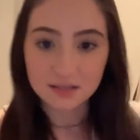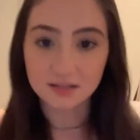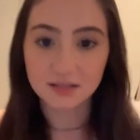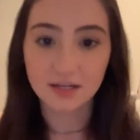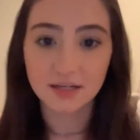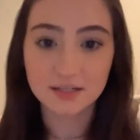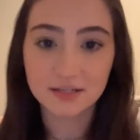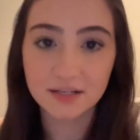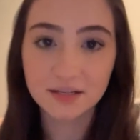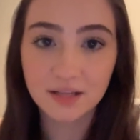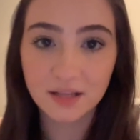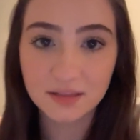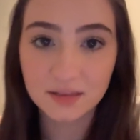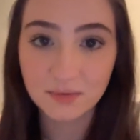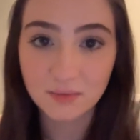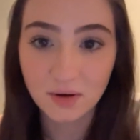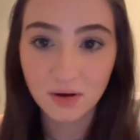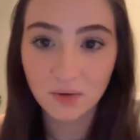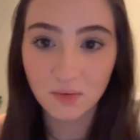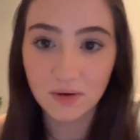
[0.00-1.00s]
I did that the
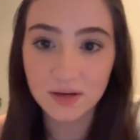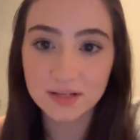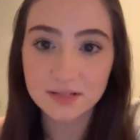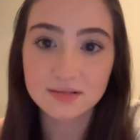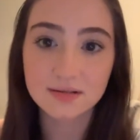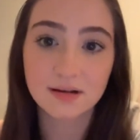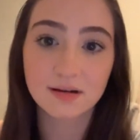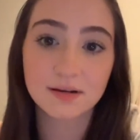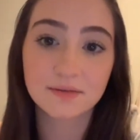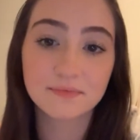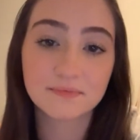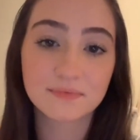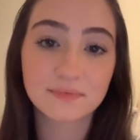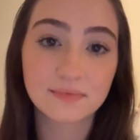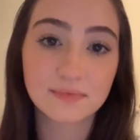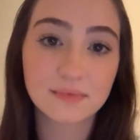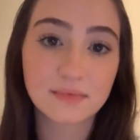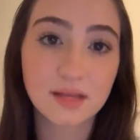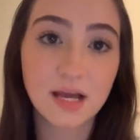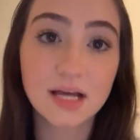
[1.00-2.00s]
wrong way, sorry.
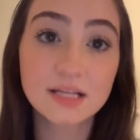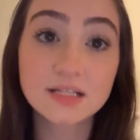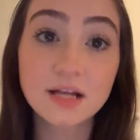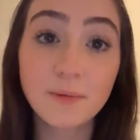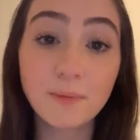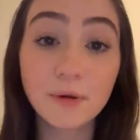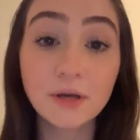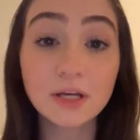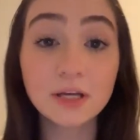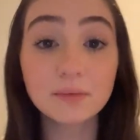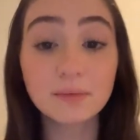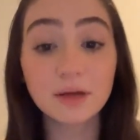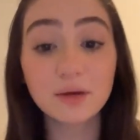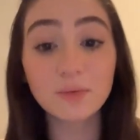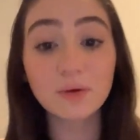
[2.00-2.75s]
I stopped putting in my